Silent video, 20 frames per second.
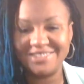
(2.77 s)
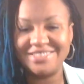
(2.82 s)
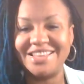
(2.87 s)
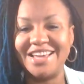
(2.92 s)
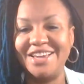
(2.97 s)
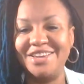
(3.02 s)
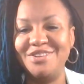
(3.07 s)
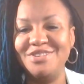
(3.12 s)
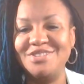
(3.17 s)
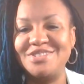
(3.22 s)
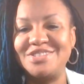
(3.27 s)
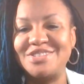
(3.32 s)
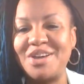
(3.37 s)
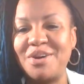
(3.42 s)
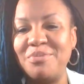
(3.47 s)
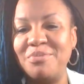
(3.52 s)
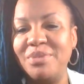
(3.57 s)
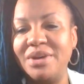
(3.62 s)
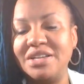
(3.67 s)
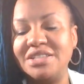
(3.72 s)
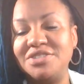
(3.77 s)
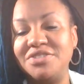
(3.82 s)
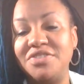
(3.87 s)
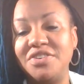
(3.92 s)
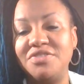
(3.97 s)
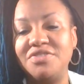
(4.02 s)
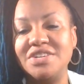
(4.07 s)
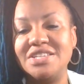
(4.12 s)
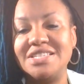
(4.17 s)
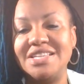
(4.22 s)
Thank you so much for
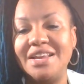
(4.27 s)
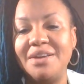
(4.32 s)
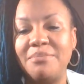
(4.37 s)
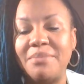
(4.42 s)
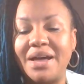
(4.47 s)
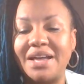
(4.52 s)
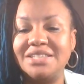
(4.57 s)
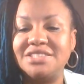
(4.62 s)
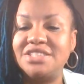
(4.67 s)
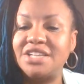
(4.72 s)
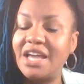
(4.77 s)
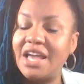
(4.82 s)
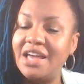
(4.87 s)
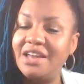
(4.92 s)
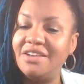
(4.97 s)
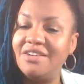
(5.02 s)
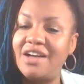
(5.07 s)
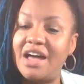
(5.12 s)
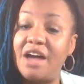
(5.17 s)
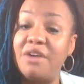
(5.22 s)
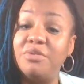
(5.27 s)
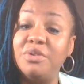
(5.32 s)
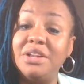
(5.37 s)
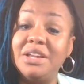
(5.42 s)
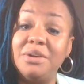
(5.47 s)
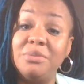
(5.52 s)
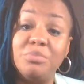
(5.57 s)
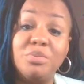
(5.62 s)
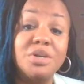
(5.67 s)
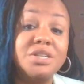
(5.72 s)
visiting my channel. I
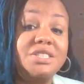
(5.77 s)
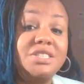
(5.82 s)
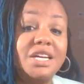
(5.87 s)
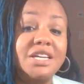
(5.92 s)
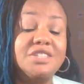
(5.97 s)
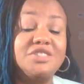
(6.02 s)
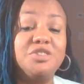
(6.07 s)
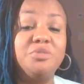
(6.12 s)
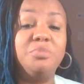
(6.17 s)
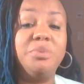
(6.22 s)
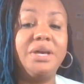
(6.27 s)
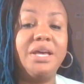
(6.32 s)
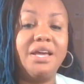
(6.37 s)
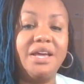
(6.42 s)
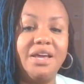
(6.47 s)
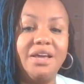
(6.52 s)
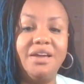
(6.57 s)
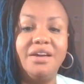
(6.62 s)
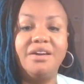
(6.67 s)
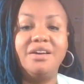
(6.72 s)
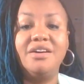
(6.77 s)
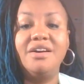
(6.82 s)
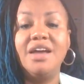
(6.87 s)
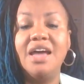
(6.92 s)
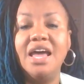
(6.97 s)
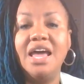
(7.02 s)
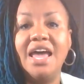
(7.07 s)
really appreciate you being here.